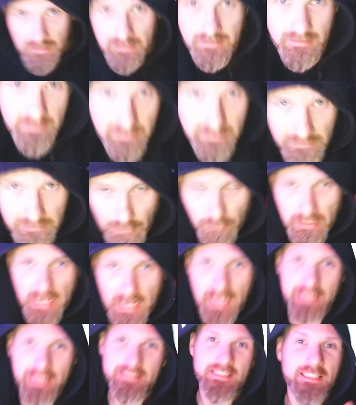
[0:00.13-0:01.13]
Yo
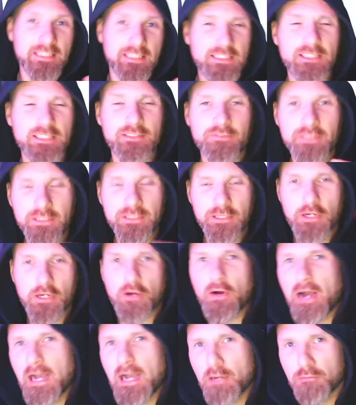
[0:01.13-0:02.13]
guys, in this video
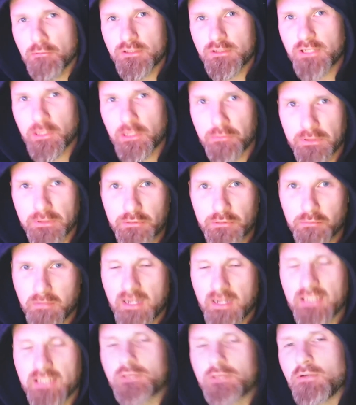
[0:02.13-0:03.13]
I will share with you
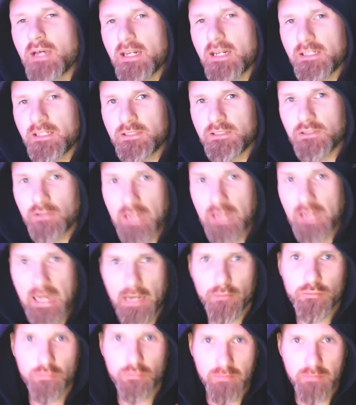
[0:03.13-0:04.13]
my strategy on how
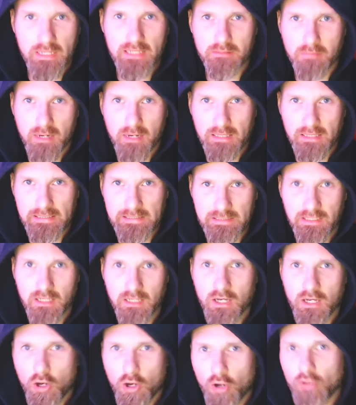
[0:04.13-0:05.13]
to make money
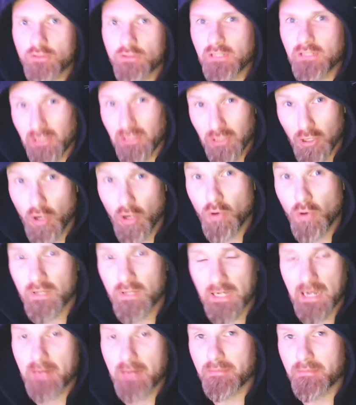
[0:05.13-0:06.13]
on the low
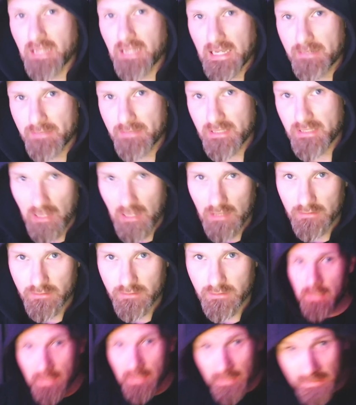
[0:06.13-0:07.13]
cap gaming
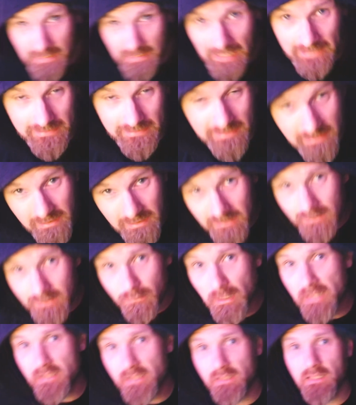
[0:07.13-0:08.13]
alts. Guys, this
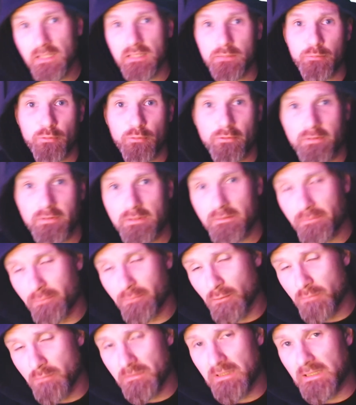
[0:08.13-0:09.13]
strategy has proven for
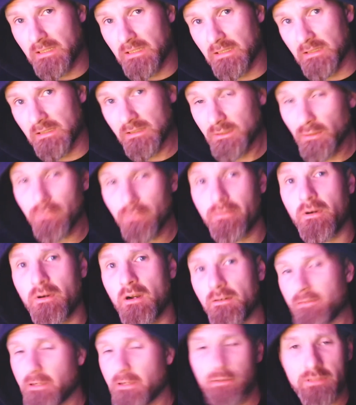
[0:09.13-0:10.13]
me so far
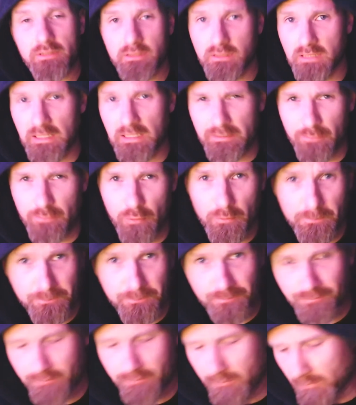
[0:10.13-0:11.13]
very successful.
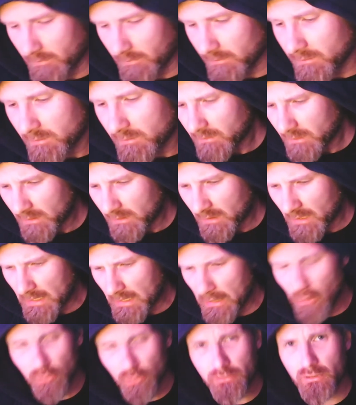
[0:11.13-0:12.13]

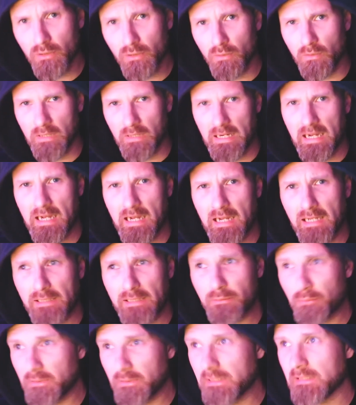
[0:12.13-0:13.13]
Also, I
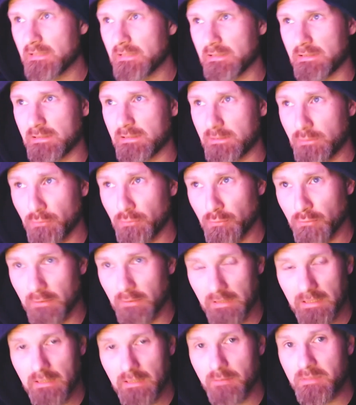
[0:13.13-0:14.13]
will do a
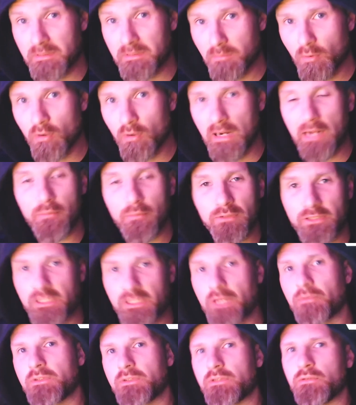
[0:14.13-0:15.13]
little bit more. I will share
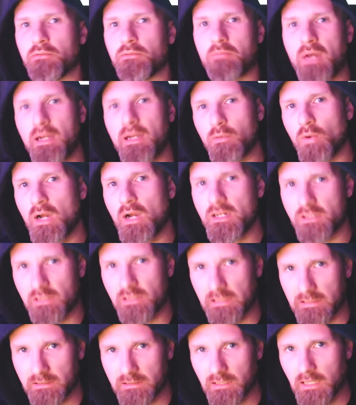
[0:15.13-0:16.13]
with you my watch
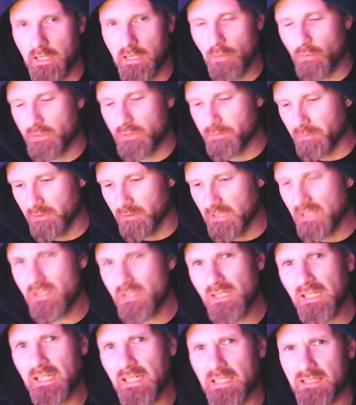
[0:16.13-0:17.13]
list, which
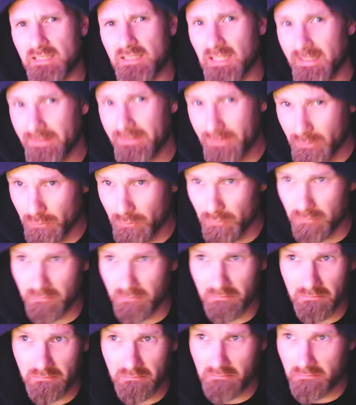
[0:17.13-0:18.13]
potentially can save you
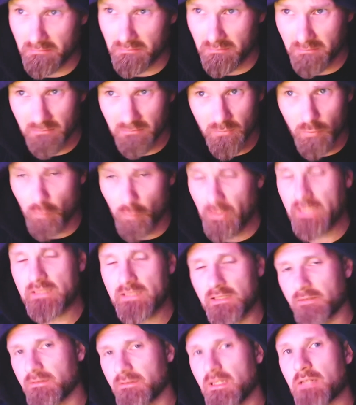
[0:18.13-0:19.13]
weeks
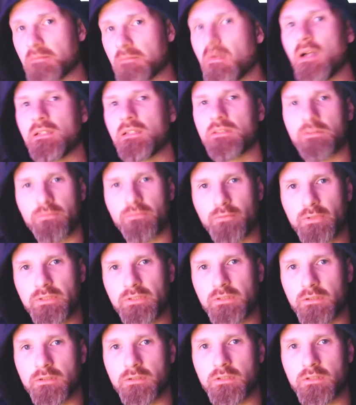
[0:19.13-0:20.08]
if not months of research.